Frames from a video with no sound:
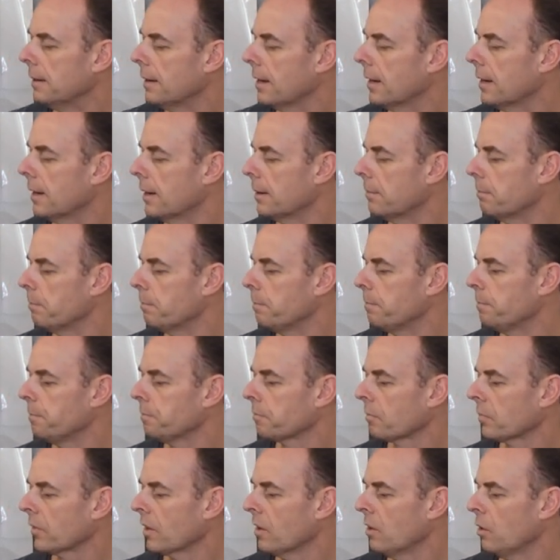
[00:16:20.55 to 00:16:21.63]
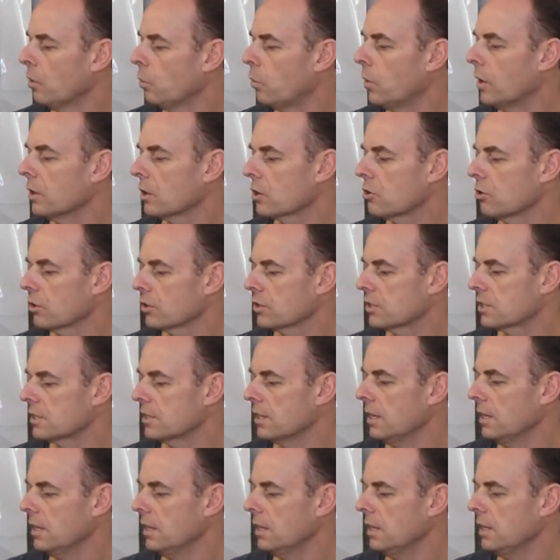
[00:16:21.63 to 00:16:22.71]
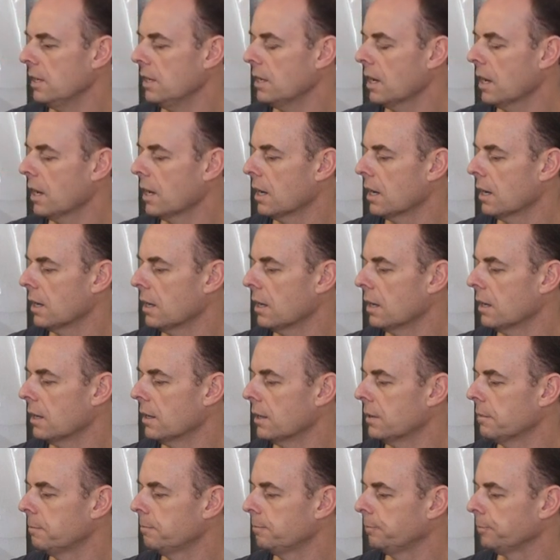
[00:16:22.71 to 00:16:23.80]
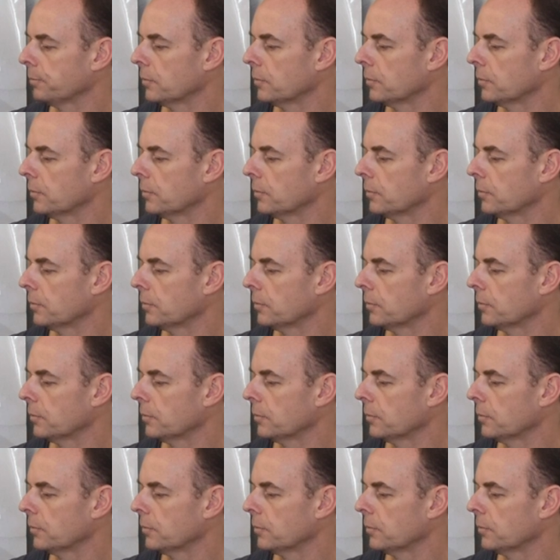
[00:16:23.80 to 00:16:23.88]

Um, one across the uh,